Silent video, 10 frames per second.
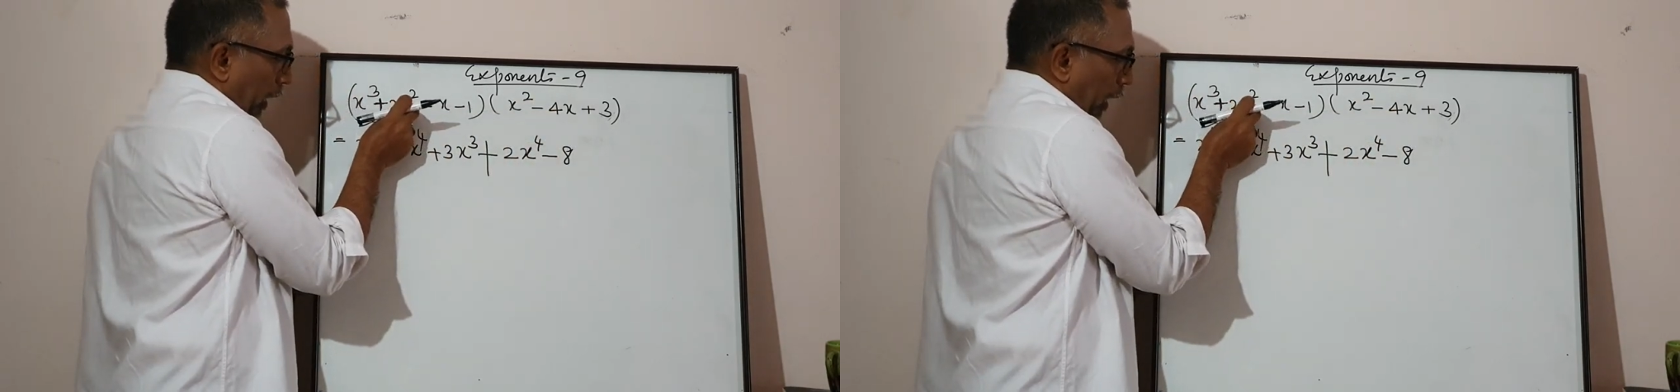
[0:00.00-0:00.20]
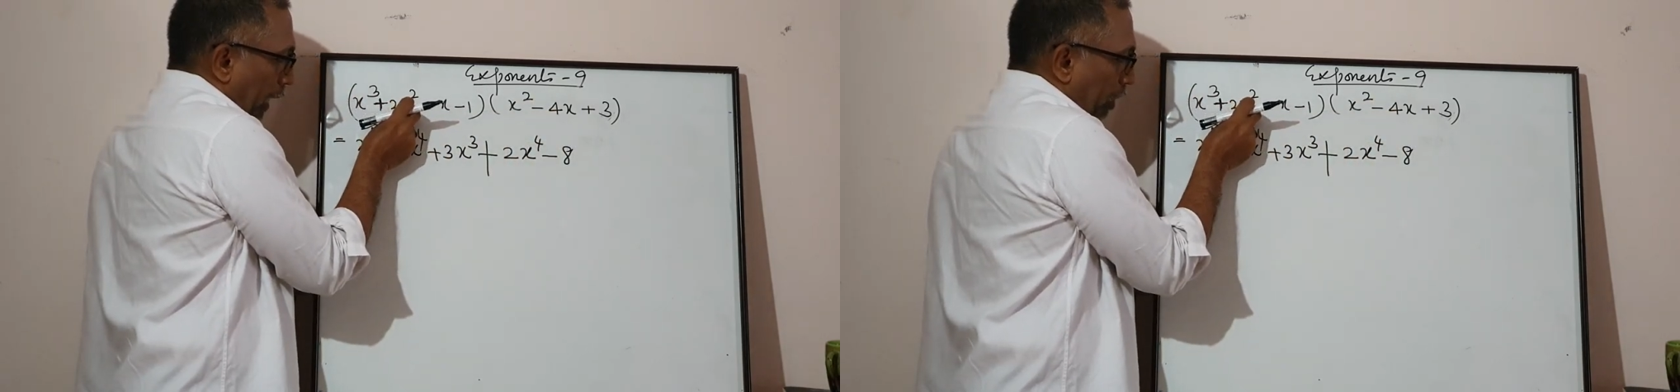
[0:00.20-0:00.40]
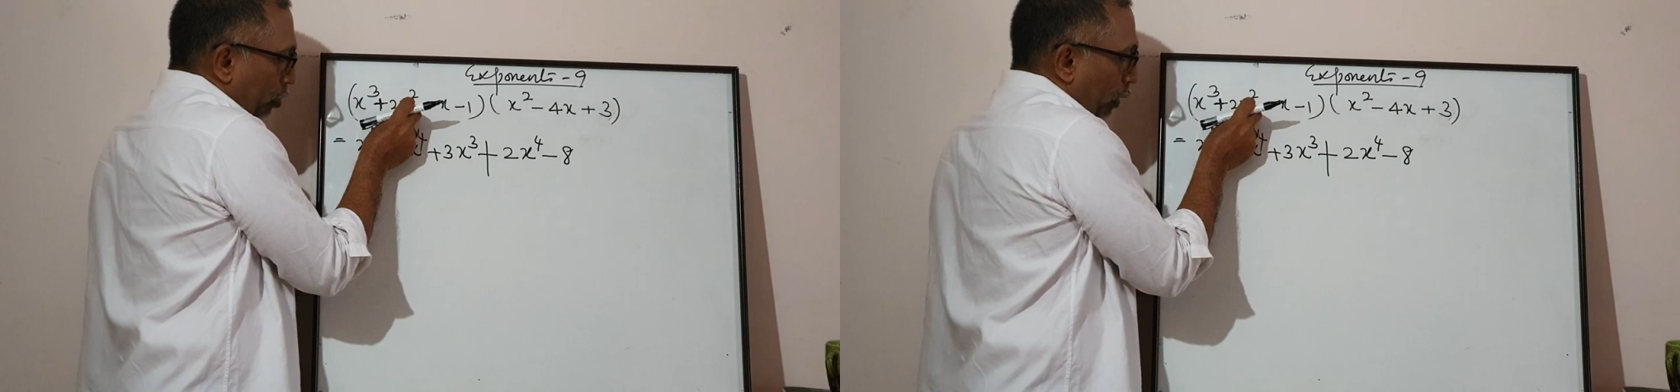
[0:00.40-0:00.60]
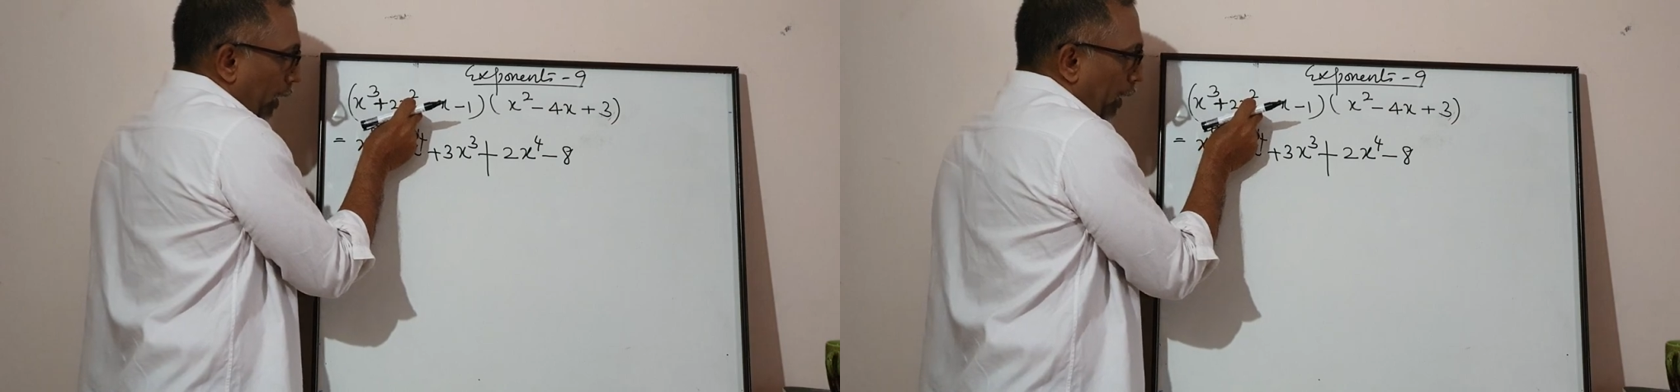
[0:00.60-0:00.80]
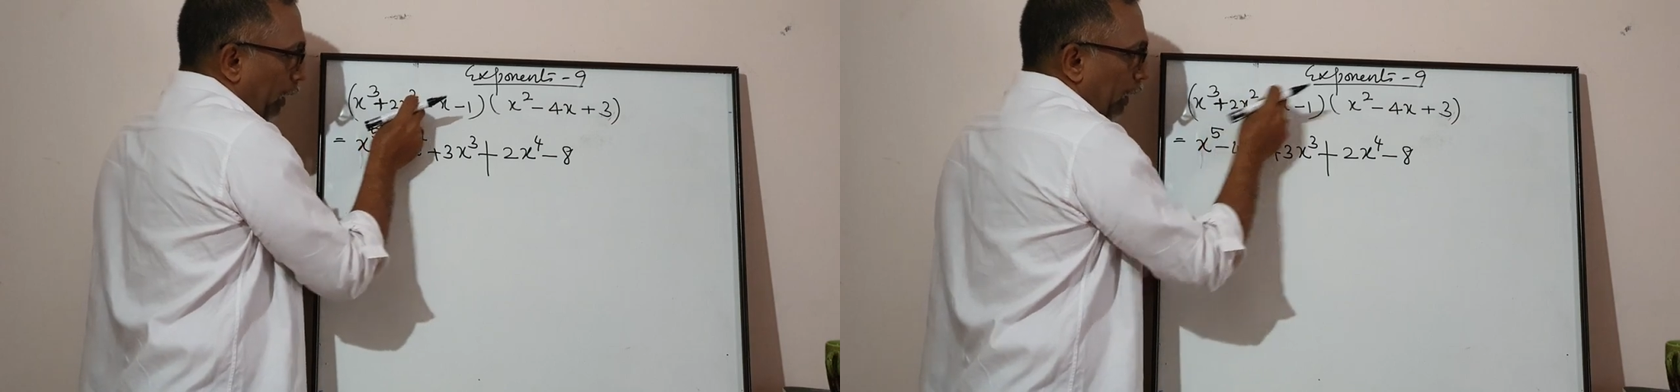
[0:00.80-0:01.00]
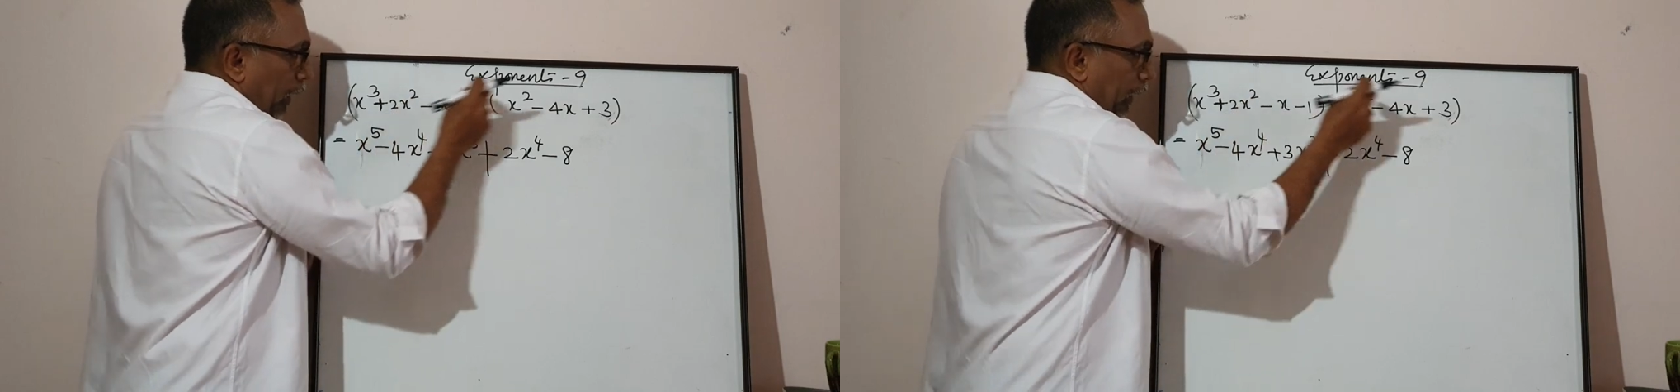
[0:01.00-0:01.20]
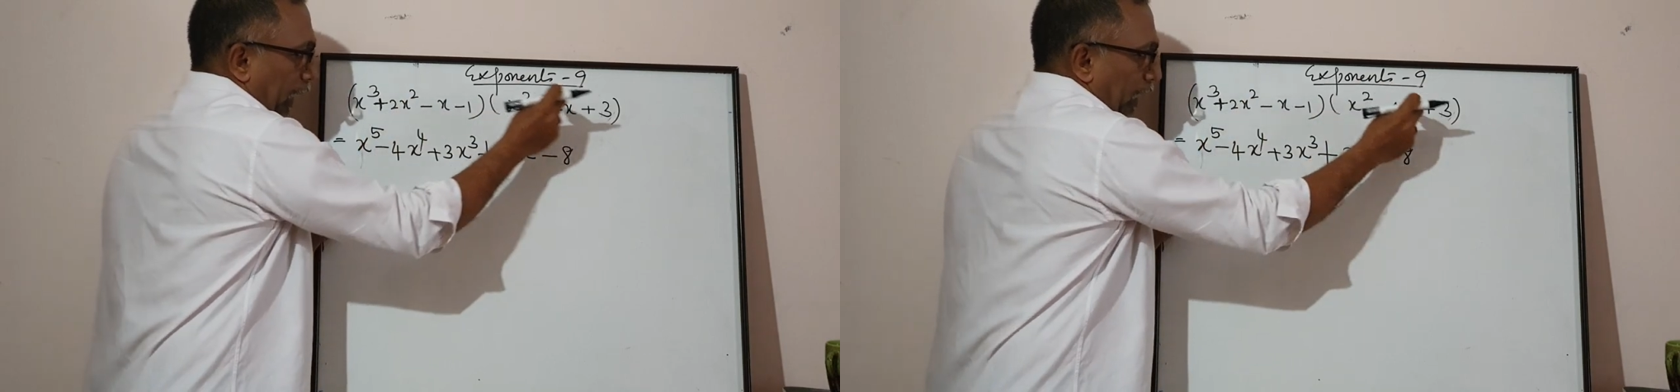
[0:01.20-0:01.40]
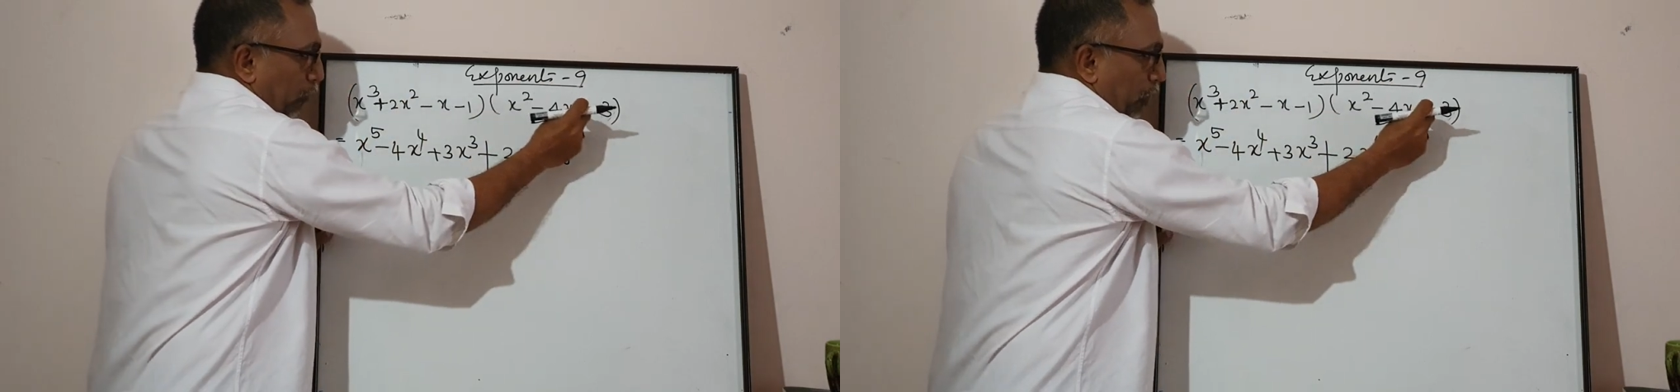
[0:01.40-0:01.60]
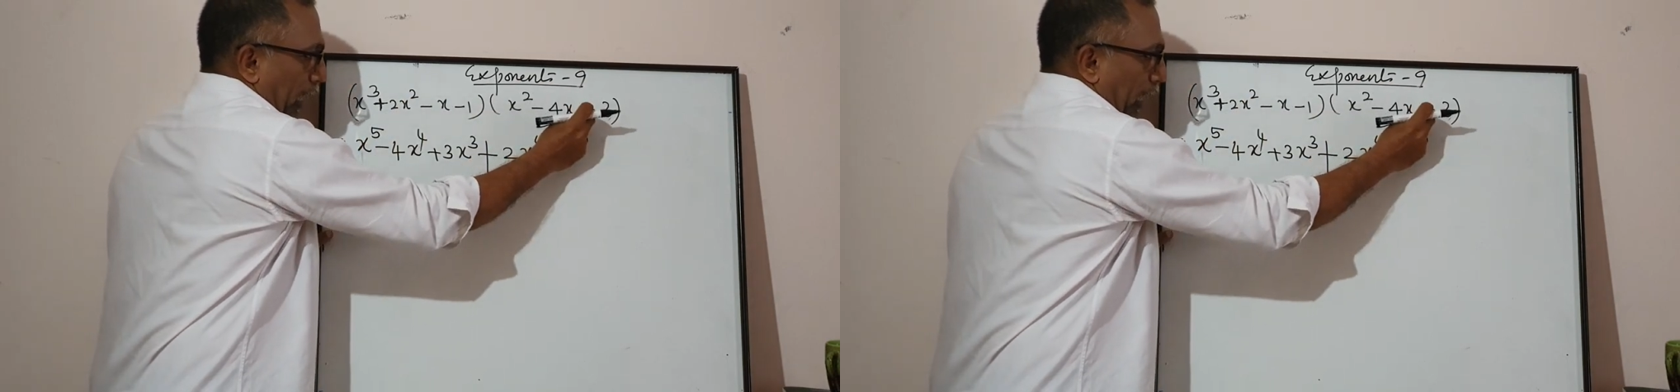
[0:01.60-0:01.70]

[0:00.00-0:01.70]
X square times